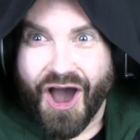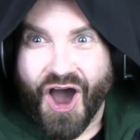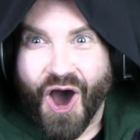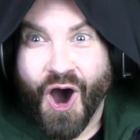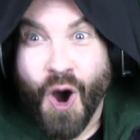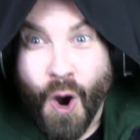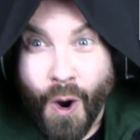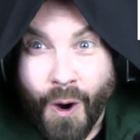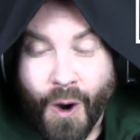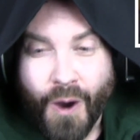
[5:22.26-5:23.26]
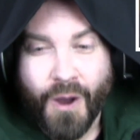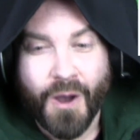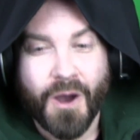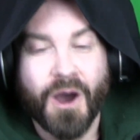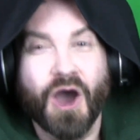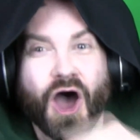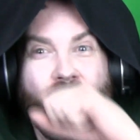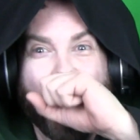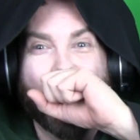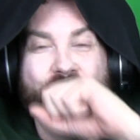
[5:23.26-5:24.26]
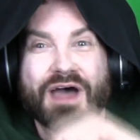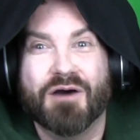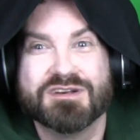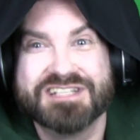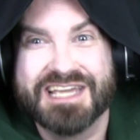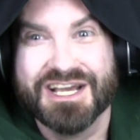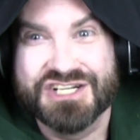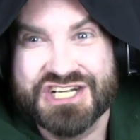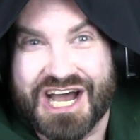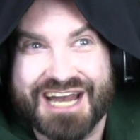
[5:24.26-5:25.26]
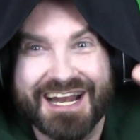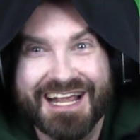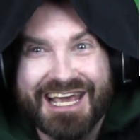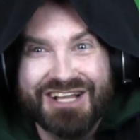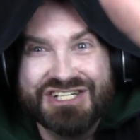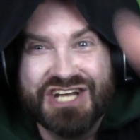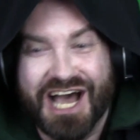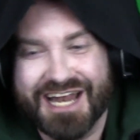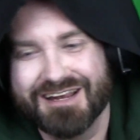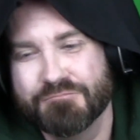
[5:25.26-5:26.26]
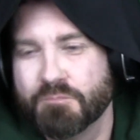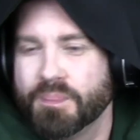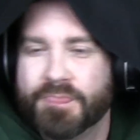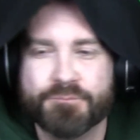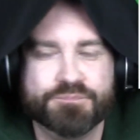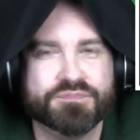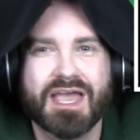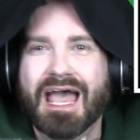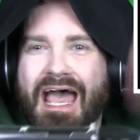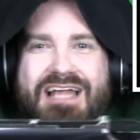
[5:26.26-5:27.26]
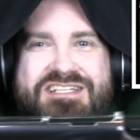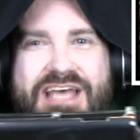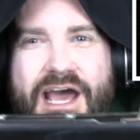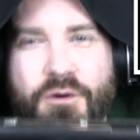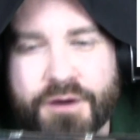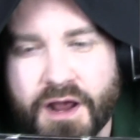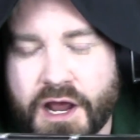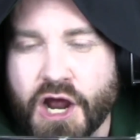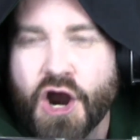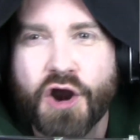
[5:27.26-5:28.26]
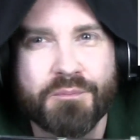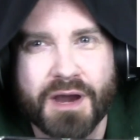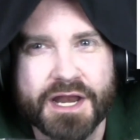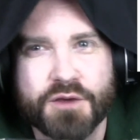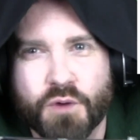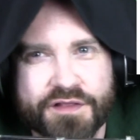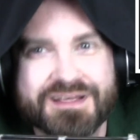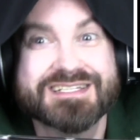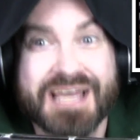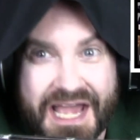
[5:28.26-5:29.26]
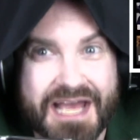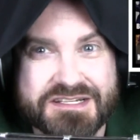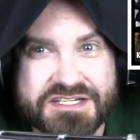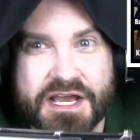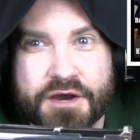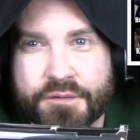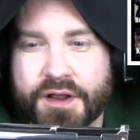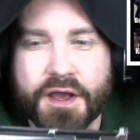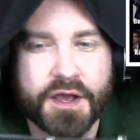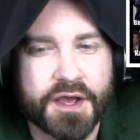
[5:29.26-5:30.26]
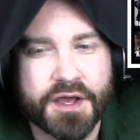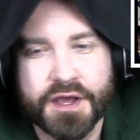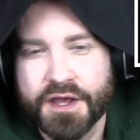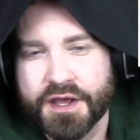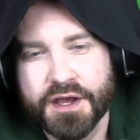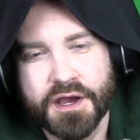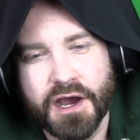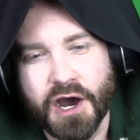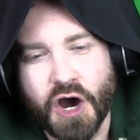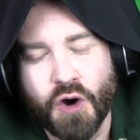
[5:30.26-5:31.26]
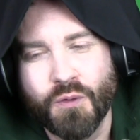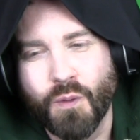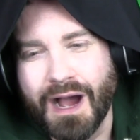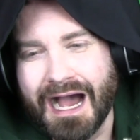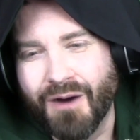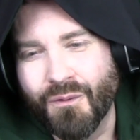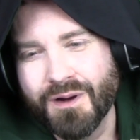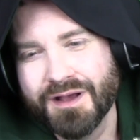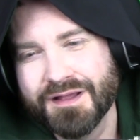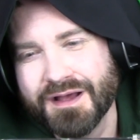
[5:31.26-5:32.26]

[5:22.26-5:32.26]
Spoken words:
Oh, that was the kill shot. Kill shot. Hands down, Hermione won this. Hands down. Oh, wow.